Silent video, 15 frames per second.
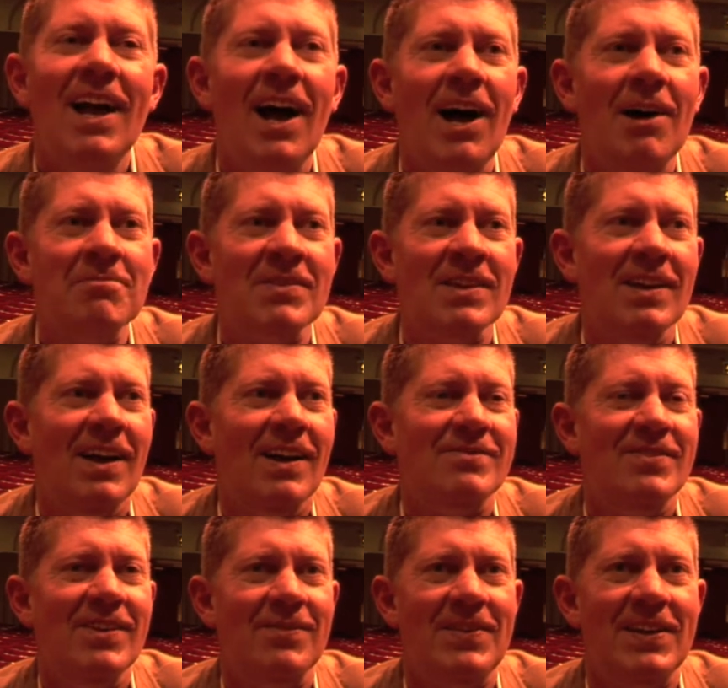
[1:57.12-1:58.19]
I
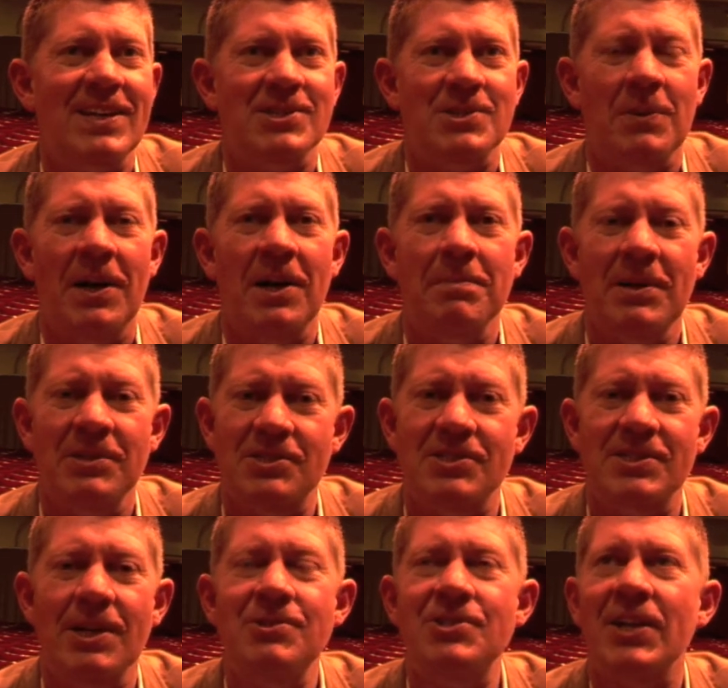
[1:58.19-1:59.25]
think it's the one I'm most
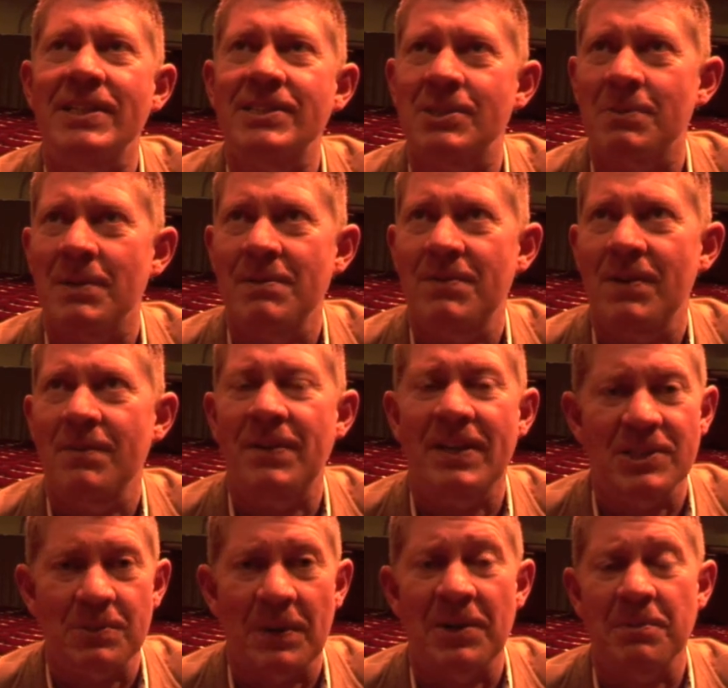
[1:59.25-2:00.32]
associated with. I
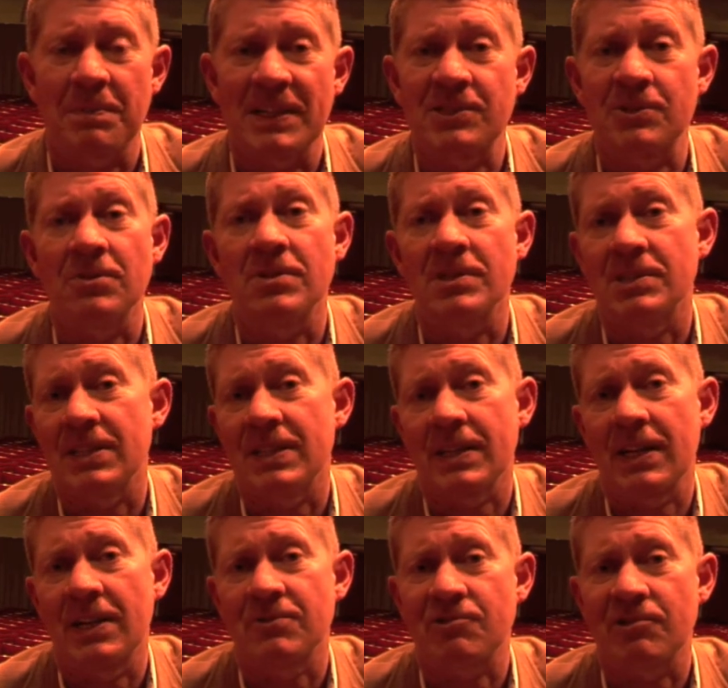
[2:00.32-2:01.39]
think it's one of the best organs in the
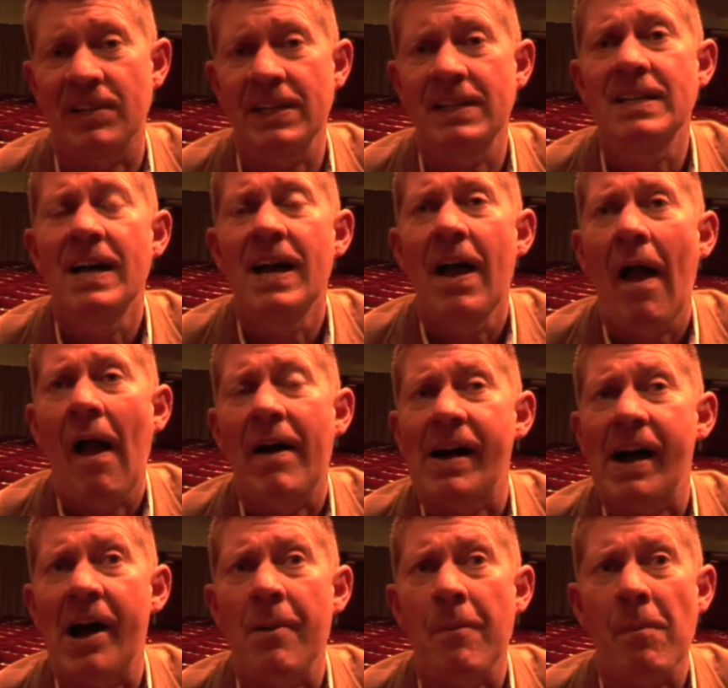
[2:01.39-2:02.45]
country.
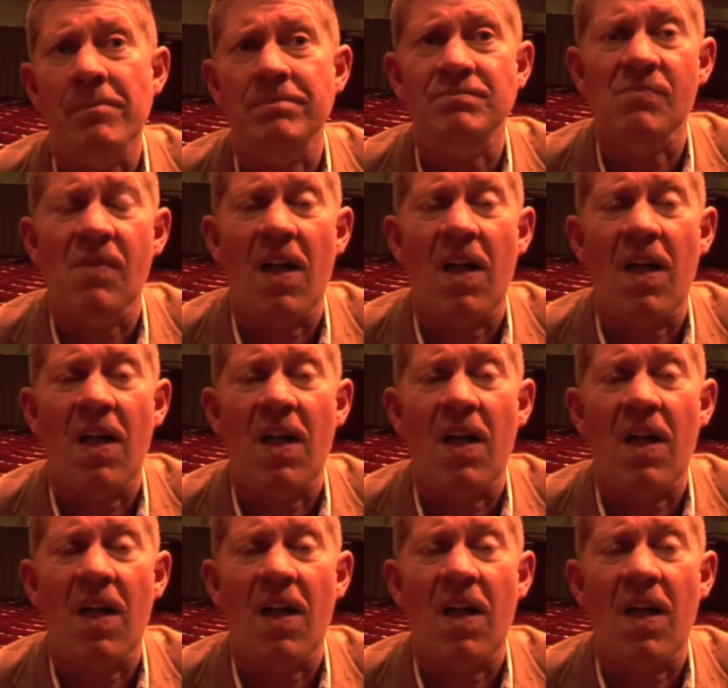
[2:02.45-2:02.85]
And